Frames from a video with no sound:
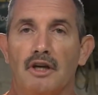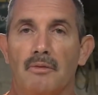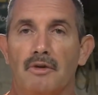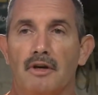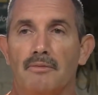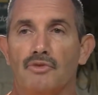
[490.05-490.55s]

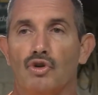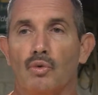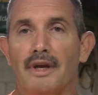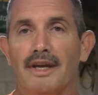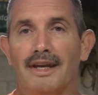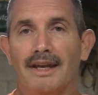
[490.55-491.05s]
coming up until
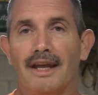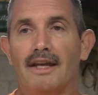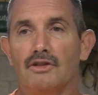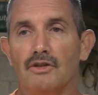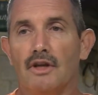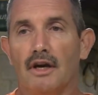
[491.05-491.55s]
we get
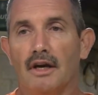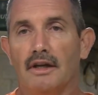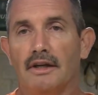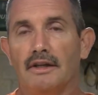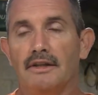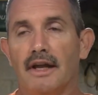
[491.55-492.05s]
into the hunting.